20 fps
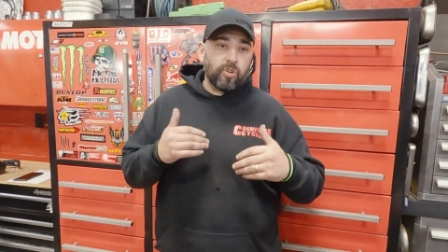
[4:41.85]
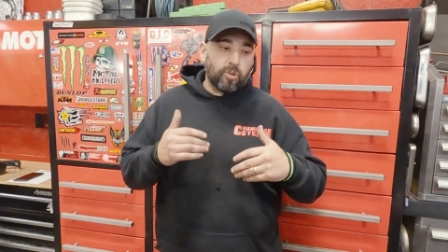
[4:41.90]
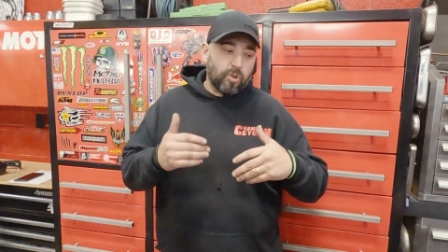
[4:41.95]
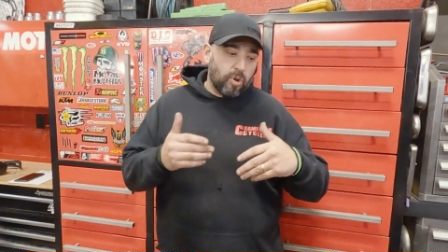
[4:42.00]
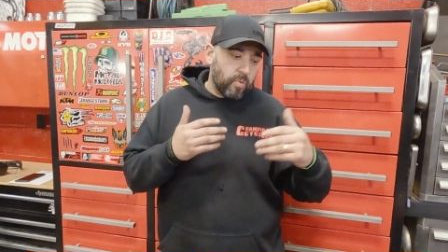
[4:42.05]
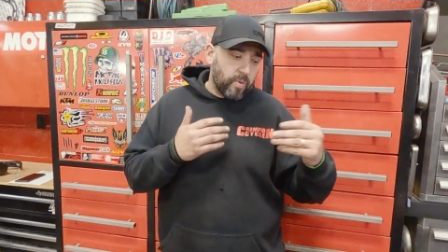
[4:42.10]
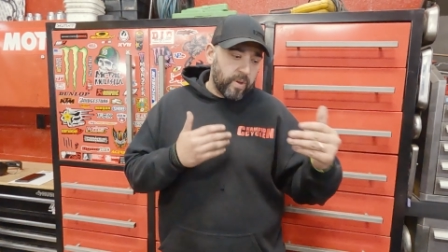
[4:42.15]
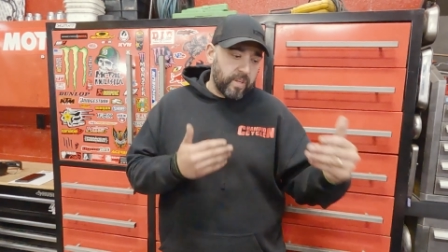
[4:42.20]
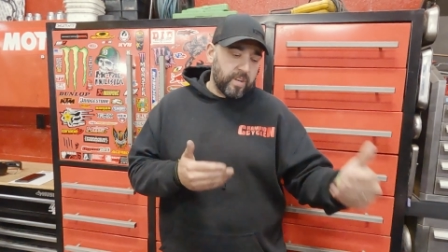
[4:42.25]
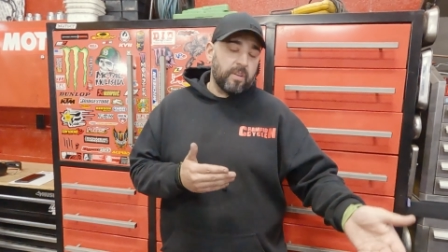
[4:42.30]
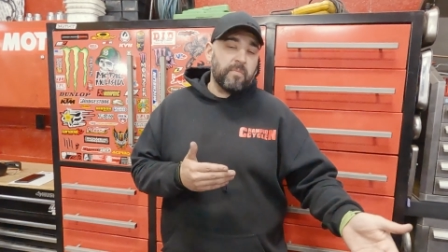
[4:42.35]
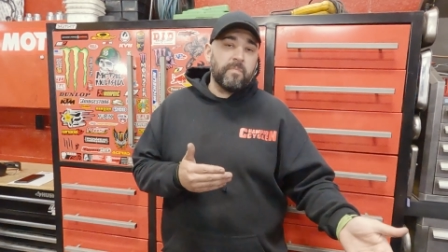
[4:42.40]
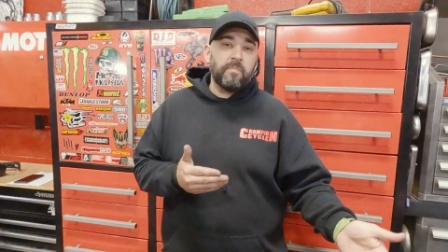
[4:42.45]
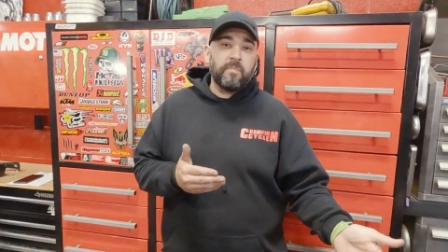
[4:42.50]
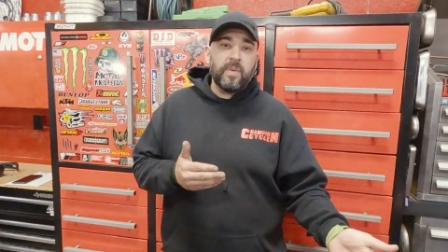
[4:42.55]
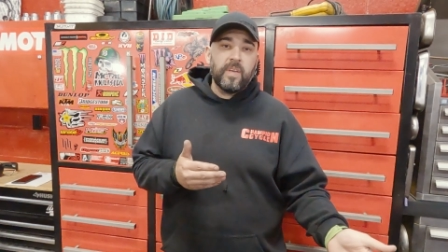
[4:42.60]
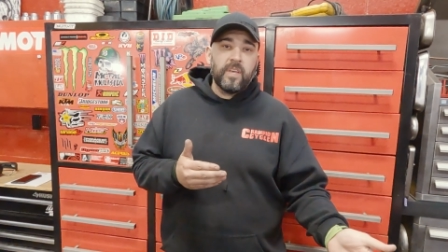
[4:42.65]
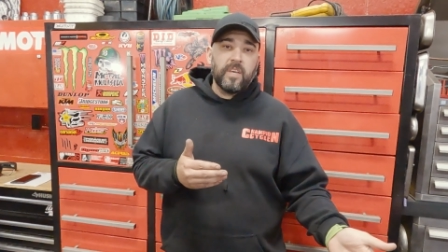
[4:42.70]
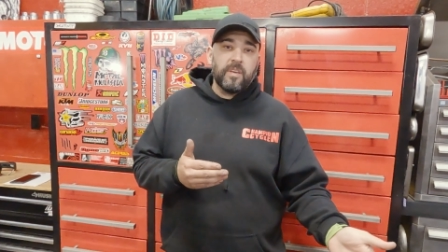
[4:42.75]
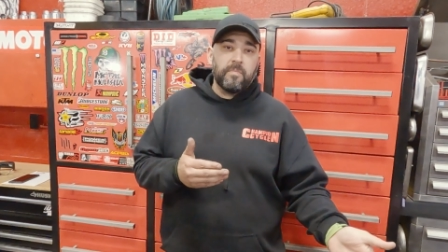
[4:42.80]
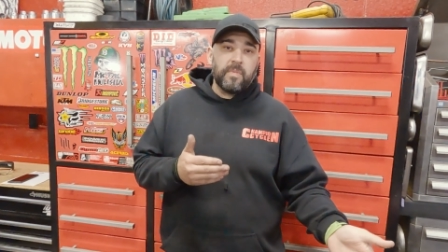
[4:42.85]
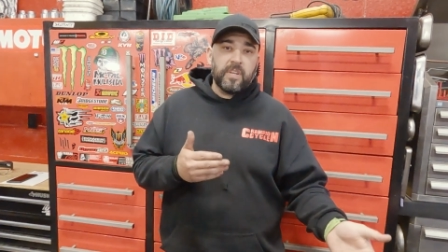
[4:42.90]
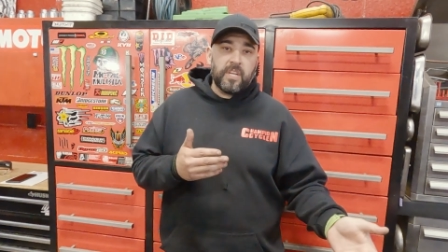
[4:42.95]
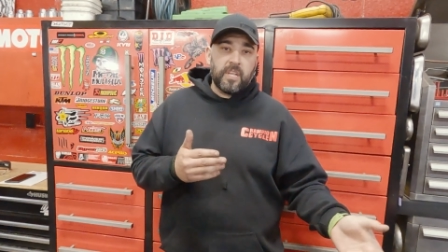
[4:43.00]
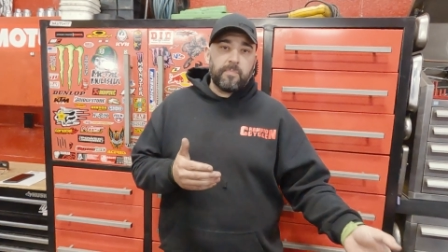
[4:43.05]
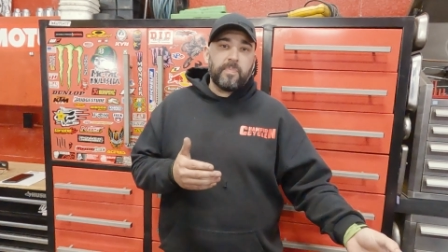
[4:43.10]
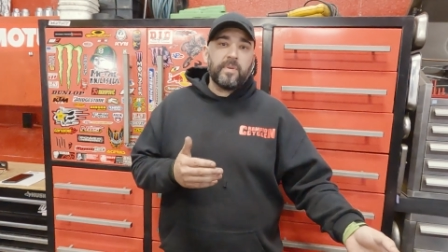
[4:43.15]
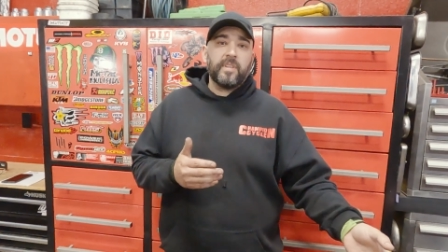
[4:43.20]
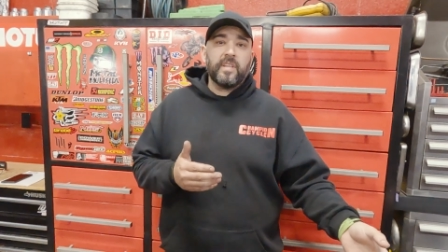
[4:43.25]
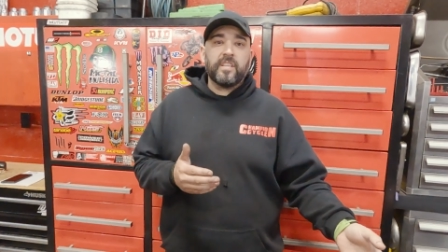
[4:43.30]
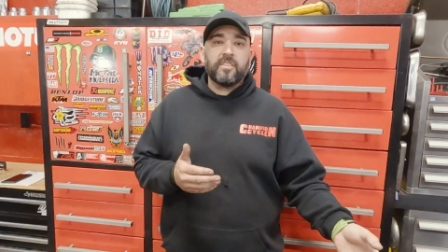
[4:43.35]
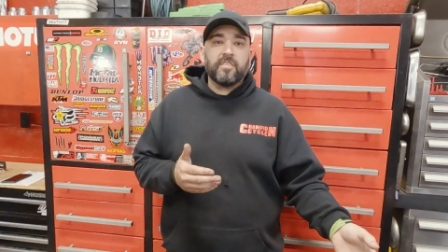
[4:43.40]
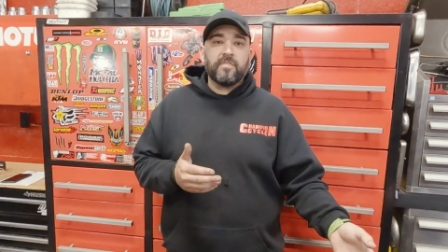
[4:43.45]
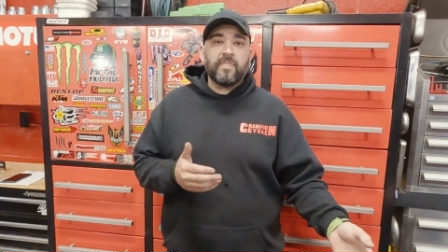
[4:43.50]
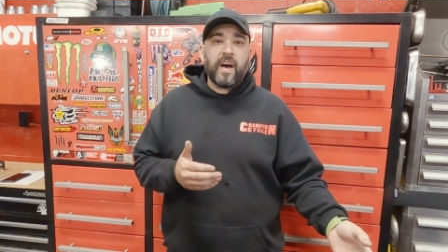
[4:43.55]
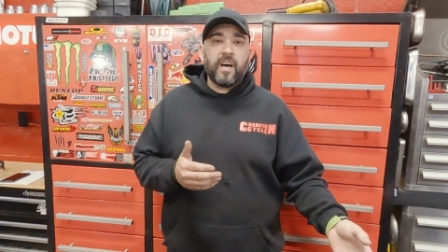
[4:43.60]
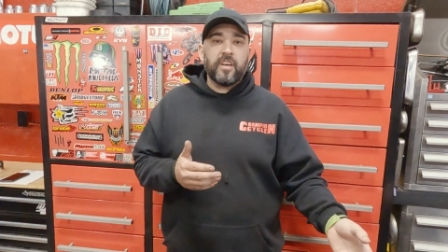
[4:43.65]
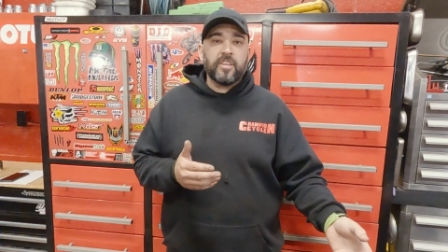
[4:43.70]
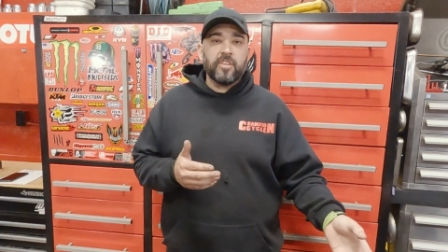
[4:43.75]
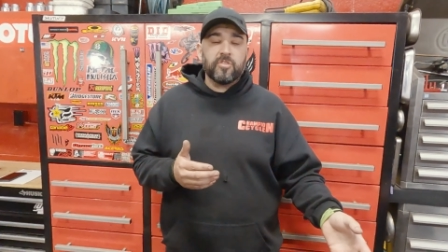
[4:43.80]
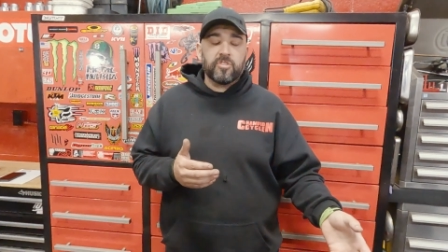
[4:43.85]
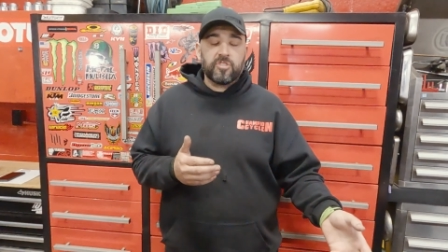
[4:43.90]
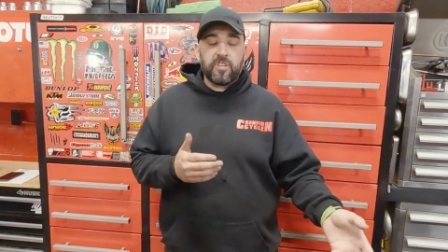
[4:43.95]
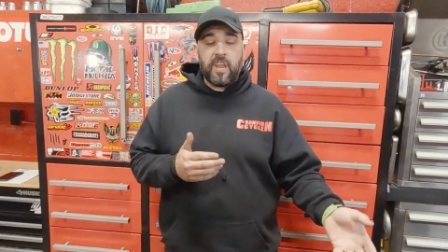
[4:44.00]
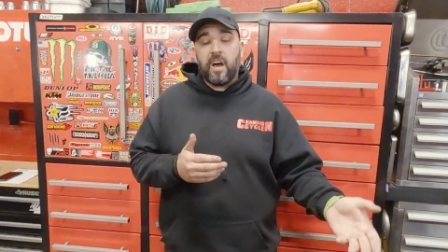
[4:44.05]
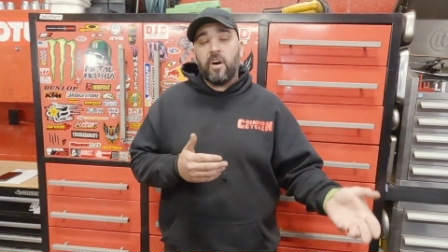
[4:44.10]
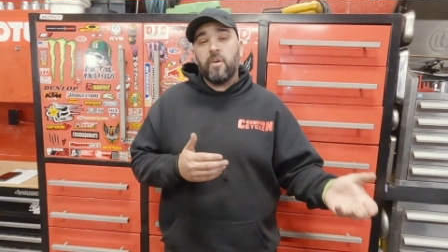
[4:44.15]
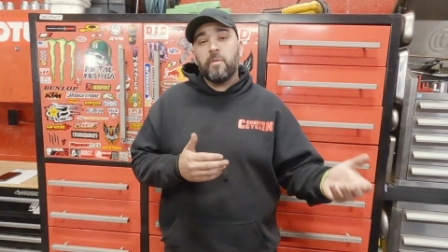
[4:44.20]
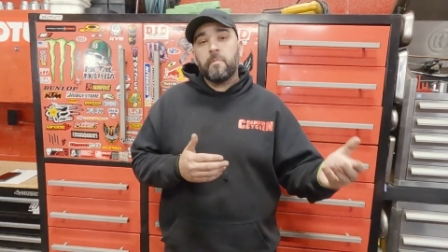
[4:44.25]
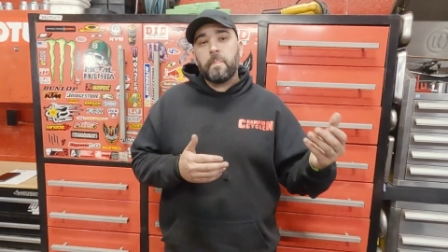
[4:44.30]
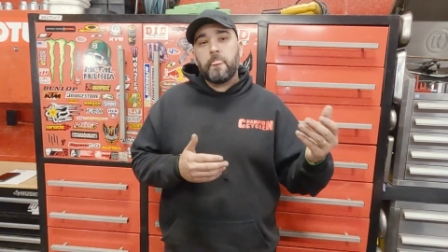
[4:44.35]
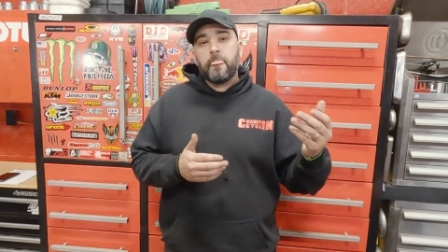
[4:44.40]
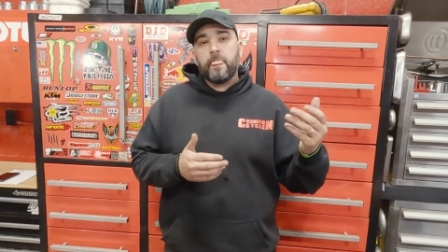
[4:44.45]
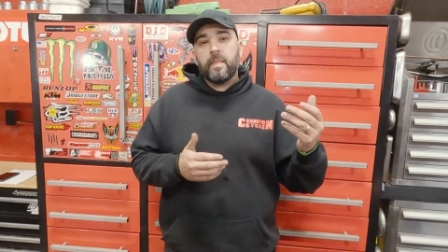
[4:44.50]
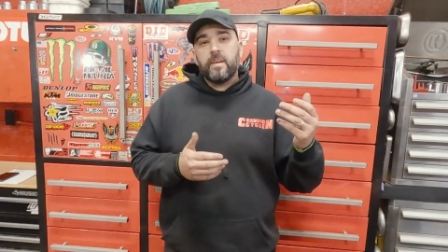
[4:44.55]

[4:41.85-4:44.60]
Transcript: to go in and manipulate the values. Now,